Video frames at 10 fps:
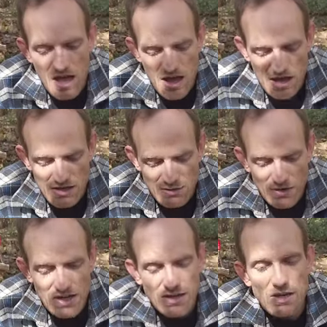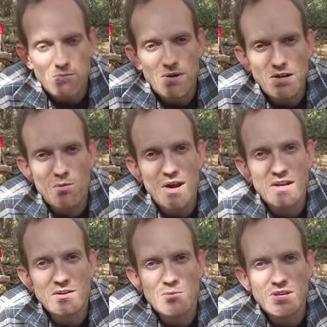and when I came back
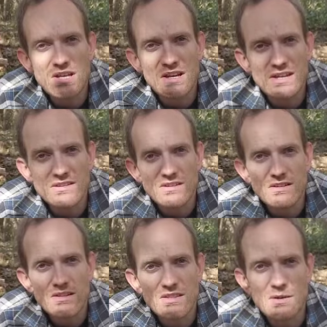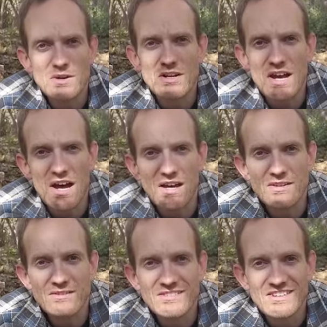1 week later they were gone.